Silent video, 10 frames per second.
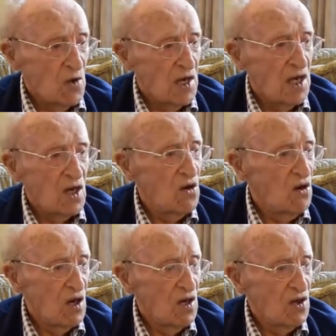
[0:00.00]
We didn't
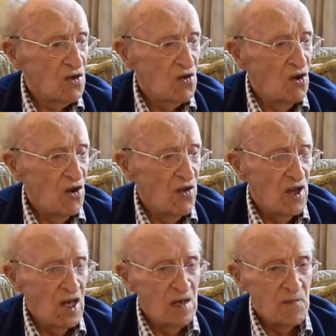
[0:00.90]
go ashore
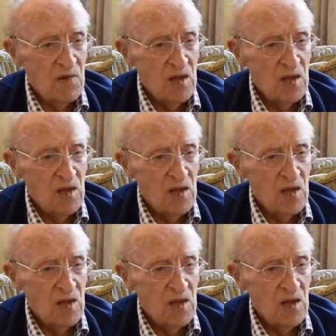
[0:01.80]
there.